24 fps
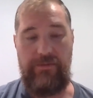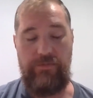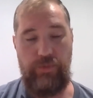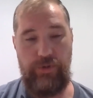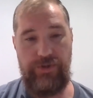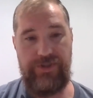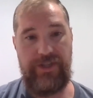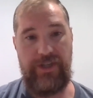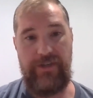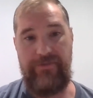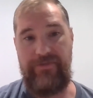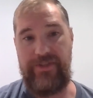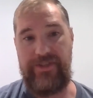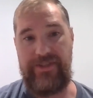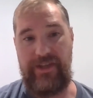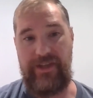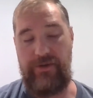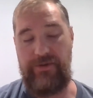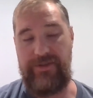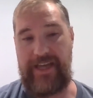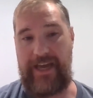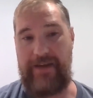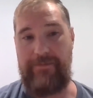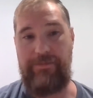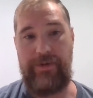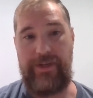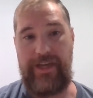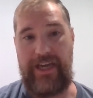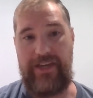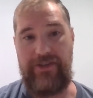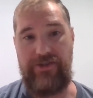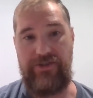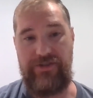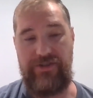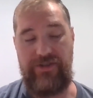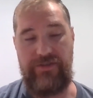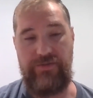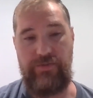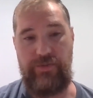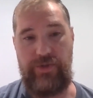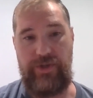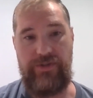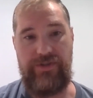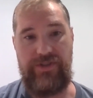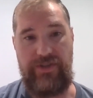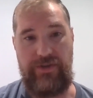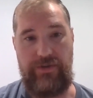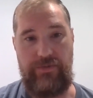we'll surface those applications as
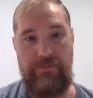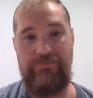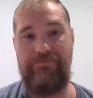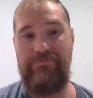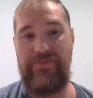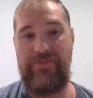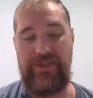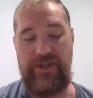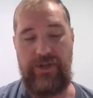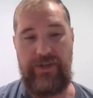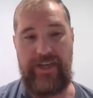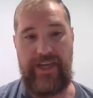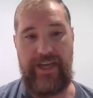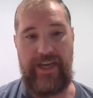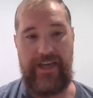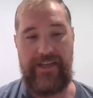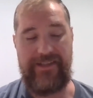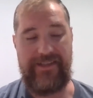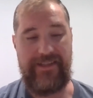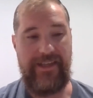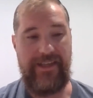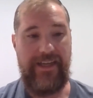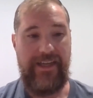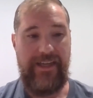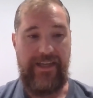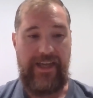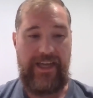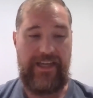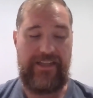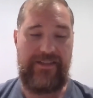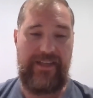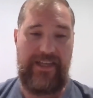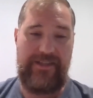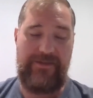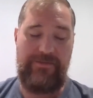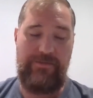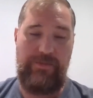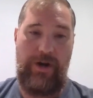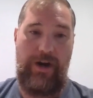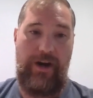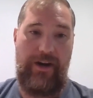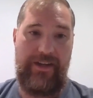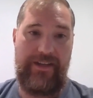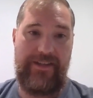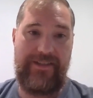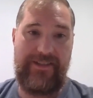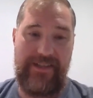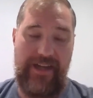well too. So yeah, it's
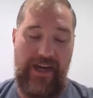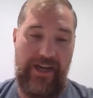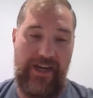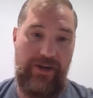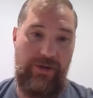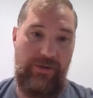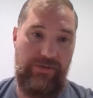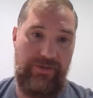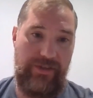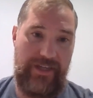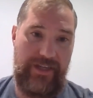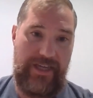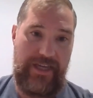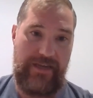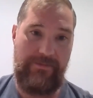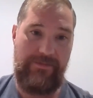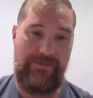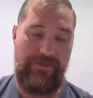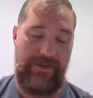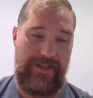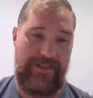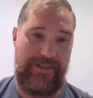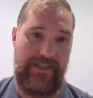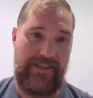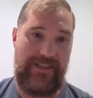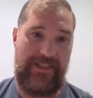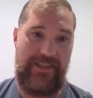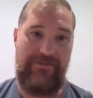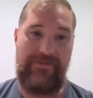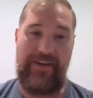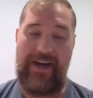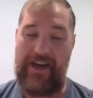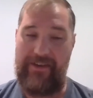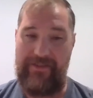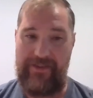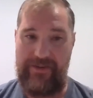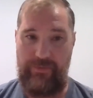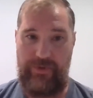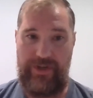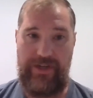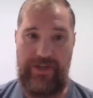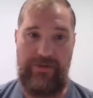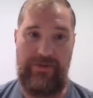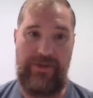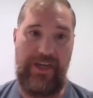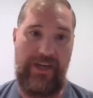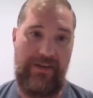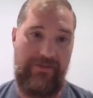broad. It's not only M365. We
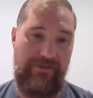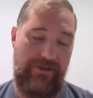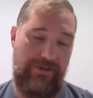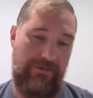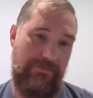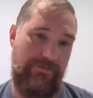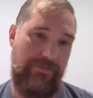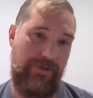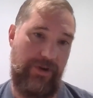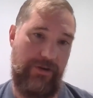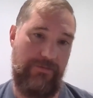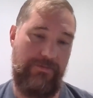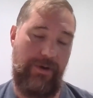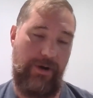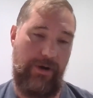do cover third